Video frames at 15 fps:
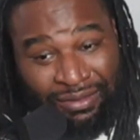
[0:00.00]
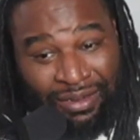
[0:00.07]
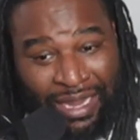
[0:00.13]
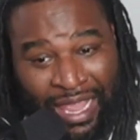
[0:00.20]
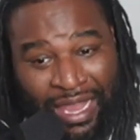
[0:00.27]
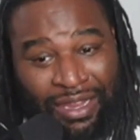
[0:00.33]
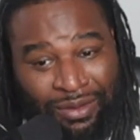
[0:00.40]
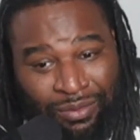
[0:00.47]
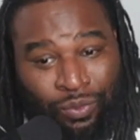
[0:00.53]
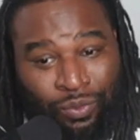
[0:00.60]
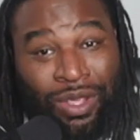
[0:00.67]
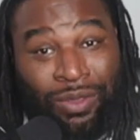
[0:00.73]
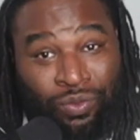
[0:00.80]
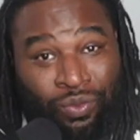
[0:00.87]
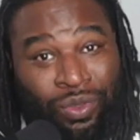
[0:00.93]
Like,
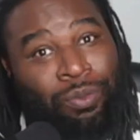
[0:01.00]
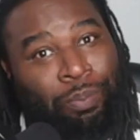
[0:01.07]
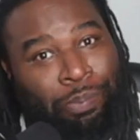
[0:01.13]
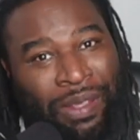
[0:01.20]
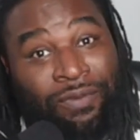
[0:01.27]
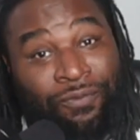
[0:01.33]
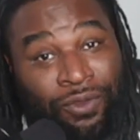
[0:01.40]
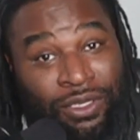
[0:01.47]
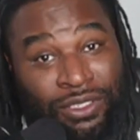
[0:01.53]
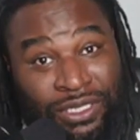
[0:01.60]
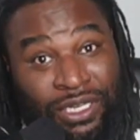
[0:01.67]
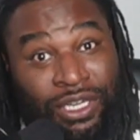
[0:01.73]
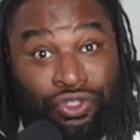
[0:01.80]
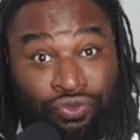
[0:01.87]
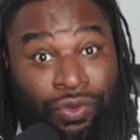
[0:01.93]
we beefing.
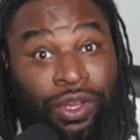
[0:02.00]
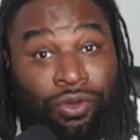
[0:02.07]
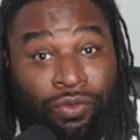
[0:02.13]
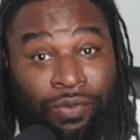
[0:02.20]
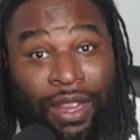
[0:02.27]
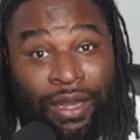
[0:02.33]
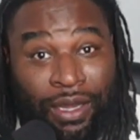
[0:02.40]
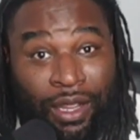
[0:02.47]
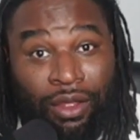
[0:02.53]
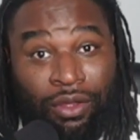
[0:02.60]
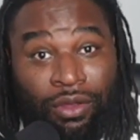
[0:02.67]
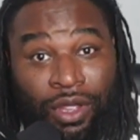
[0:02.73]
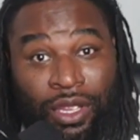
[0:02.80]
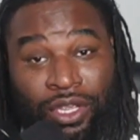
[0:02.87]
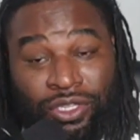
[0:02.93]
Shit is real right now.
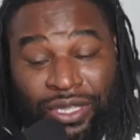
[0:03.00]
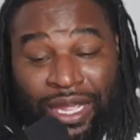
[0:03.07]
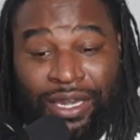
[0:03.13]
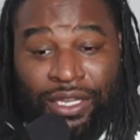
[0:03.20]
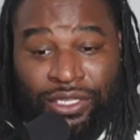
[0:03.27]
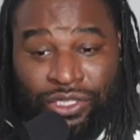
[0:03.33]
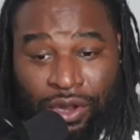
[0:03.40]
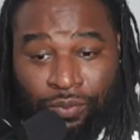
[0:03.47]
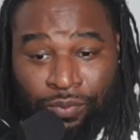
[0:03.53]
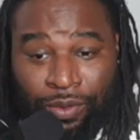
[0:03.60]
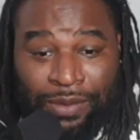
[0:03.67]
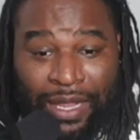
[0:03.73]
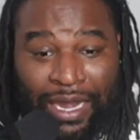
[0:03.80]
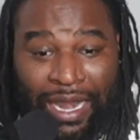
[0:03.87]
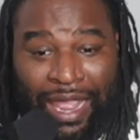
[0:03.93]
So I need y'all to
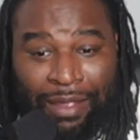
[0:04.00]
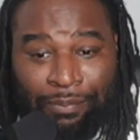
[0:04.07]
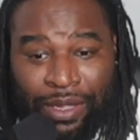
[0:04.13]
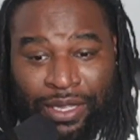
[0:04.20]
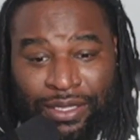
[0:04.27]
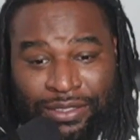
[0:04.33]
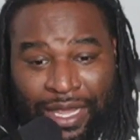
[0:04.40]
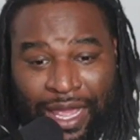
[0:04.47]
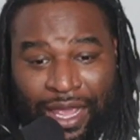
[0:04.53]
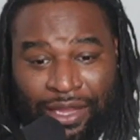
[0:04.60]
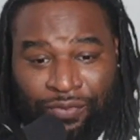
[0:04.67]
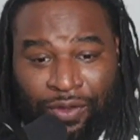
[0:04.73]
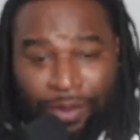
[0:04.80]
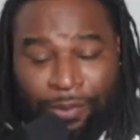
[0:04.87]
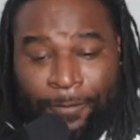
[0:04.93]
whoop that like button's ass
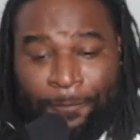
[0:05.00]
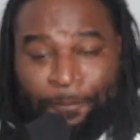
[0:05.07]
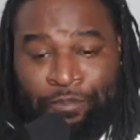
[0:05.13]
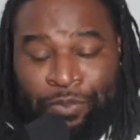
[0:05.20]
for me.